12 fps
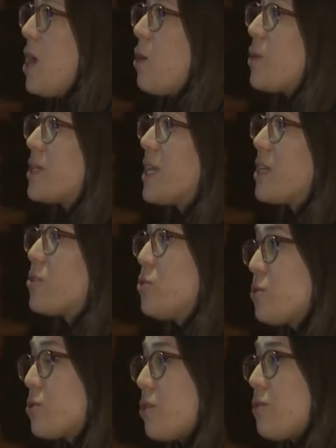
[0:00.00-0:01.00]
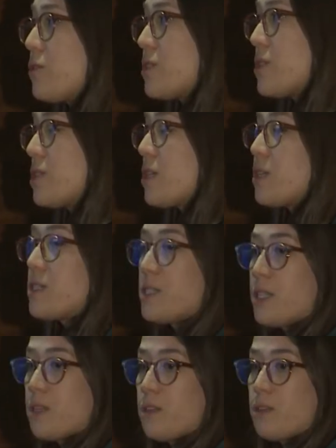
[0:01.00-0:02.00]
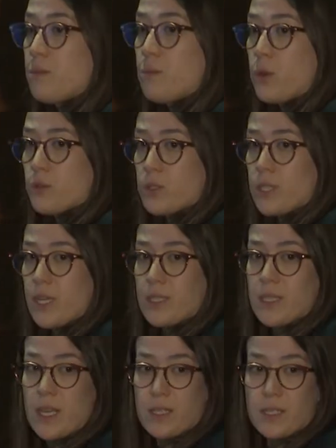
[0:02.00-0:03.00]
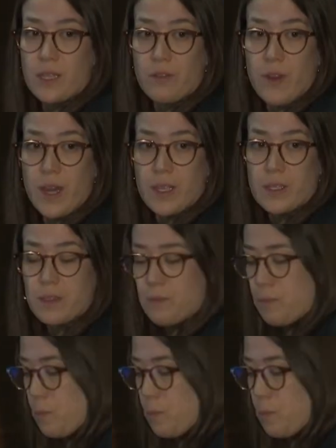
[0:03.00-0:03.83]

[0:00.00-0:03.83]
where day 2 services are still mostly in testing phase.